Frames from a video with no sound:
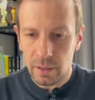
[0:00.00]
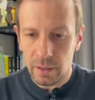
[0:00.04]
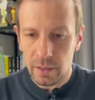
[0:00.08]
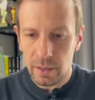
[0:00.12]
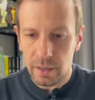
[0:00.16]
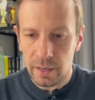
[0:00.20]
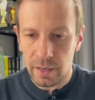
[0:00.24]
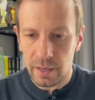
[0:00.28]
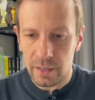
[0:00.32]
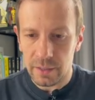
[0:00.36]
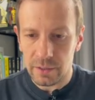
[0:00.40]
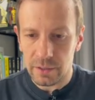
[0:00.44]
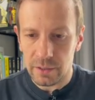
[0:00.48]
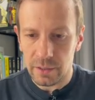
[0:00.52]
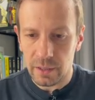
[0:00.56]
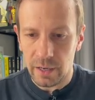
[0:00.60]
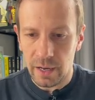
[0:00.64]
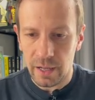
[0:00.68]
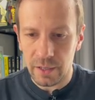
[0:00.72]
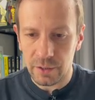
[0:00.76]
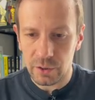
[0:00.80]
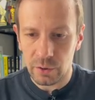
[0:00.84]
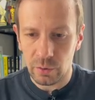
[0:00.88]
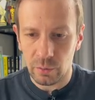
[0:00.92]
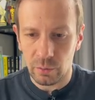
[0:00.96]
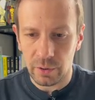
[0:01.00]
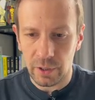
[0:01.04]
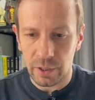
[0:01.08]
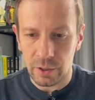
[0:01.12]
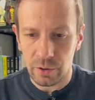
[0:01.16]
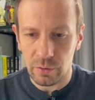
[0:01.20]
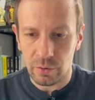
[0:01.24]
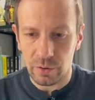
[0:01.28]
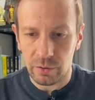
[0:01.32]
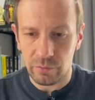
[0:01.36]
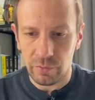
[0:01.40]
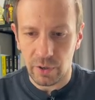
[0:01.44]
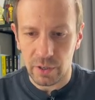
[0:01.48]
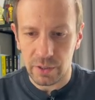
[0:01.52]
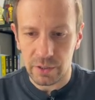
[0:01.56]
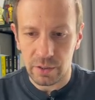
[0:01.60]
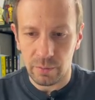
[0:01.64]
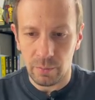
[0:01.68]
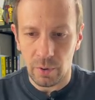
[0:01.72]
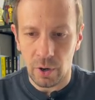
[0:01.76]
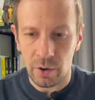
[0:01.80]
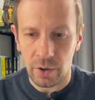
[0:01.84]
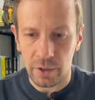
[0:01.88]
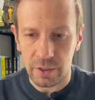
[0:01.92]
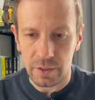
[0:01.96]
And also like you can run
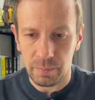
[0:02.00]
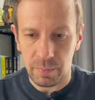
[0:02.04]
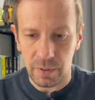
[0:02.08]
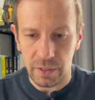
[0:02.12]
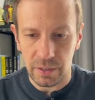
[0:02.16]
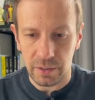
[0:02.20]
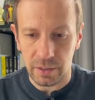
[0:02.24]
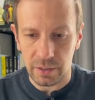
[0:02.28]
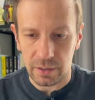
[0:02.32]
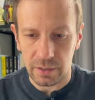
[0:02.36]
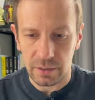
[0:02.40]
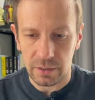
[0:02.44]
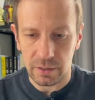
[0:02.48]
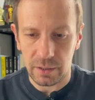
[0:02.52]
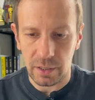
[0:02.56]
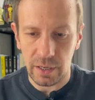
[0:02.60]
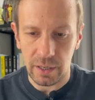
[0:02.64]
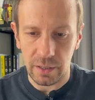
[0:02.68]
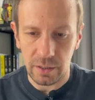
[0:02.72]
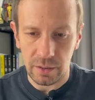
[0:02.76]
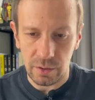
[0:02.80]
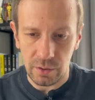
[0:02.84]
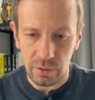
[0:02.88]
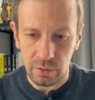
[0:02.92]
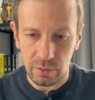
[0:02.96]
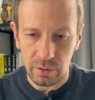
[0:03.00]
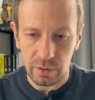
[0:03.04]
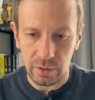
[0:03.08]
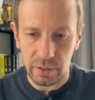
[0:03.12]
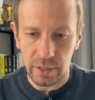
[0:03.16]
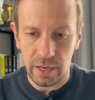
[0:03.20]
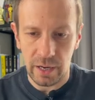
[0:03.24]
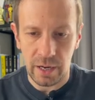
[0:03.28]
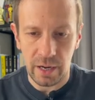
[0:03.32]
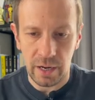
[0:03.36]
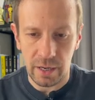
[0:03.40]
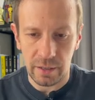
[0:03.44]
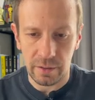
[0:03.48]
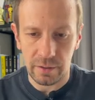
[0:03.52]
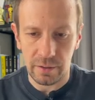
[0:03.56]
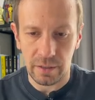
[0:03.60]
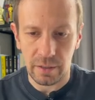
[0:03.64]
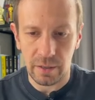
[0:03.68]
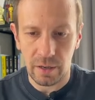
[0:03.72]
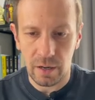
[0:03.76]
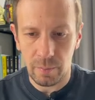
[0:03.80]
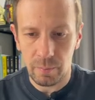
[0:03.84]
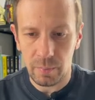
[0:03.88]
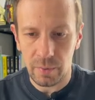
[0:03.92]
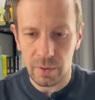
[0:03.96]
some auto spin tags, like you can add the
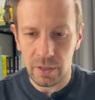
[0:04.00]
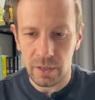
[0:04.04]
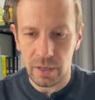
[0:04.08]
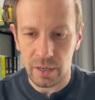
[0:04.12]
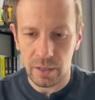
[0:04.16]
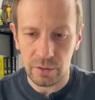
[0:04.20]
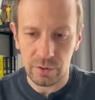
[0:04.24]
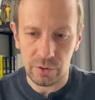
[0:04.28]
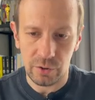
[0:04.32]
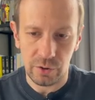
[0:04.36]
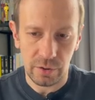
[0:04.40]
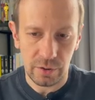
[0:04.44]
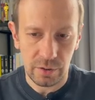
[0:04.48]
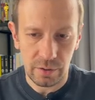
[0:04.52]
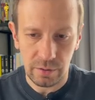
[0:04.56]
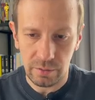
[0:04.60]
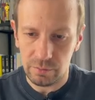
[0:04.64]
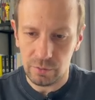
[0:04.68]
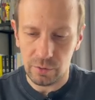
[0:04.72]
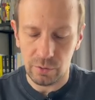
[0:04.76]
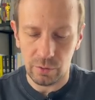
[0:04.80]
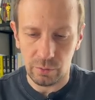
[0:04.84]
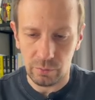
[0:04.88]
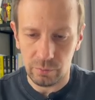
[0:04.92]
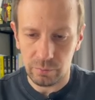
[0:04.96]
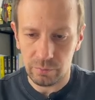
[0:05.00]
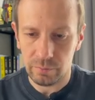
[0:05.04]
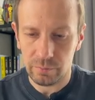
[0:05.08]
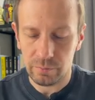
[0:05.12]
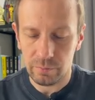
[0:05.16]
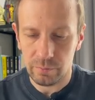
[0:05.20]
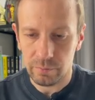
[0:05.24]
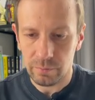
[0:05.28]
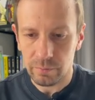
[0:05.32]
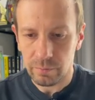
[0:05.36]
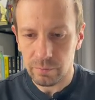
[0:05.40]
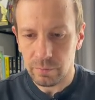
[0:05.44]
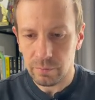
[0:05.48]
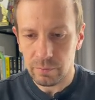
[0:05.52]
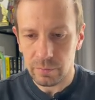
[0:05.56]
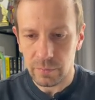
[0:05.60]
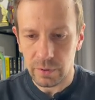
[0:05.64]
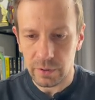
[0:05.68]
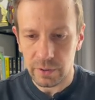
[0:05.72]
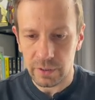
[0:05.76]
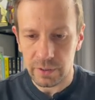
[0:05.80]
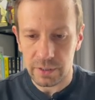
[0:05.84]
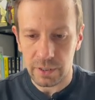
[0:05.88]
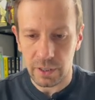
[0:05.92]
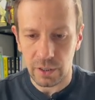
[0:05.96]
copy and just
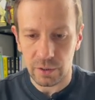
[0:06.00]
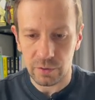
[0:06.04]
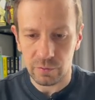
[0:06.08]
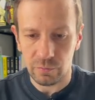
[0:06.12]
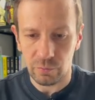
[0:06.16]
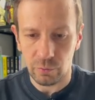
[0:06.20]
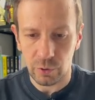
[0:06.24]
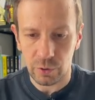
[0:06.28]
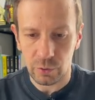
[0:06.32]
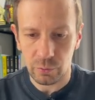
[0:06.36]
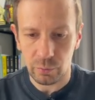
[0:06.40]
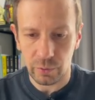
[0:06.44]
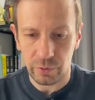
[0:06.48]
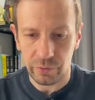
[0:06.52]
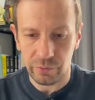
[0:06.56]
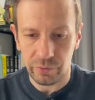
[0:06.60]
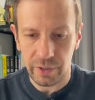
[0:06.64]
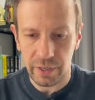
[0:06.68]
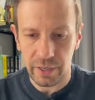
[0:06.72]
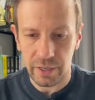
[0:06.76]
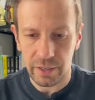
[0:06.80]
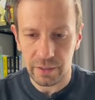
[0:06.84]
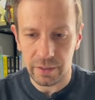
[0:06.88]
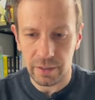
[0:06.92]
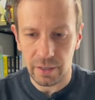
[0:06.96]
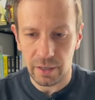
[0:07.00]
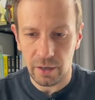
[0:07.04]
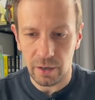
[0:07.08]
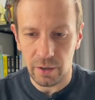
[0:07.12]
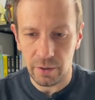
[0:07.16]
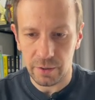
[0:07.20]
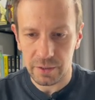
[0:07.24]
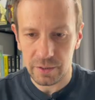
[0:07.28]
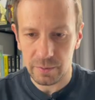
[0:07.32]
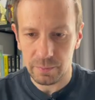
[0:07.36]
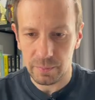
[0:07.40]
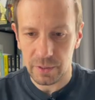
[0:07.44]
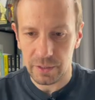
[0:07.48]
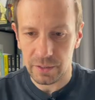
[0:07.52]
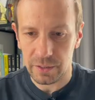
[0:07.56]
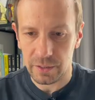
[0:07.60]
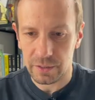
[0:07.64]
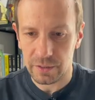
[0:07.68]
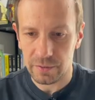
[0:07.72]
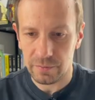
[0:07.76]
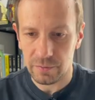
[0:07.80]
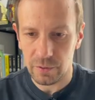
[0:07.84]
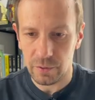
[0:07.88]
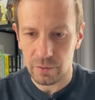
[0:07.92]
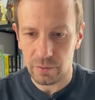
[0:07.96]
SalesForge will create auto spin
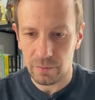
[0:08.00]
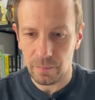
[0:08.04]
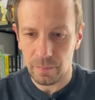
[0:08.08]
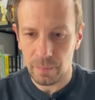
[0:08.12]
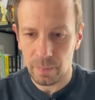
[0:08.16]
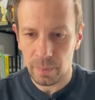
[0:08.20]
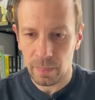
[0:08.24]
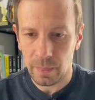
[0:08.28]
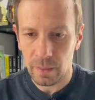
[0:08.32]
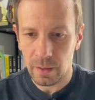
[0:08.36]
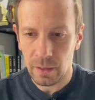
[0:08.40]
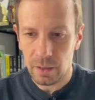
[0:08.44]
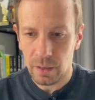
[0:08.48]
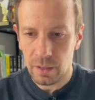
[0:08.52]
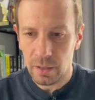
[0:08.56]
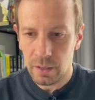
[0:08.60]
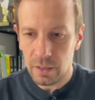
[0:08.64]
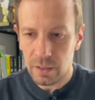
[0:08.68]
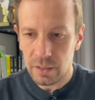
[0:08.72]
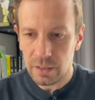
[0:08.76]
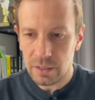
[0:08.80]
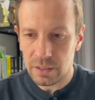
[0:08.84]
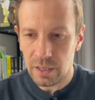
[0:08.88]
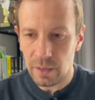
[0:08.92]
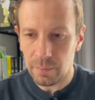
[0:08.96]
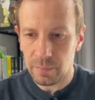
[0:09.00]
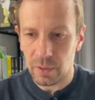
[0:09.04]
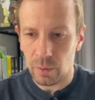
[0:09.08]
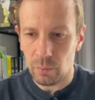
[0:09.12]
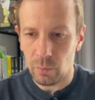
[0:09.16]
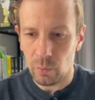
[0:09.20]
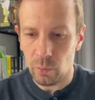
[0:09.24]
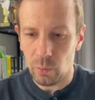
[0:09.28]
tags for you. Step number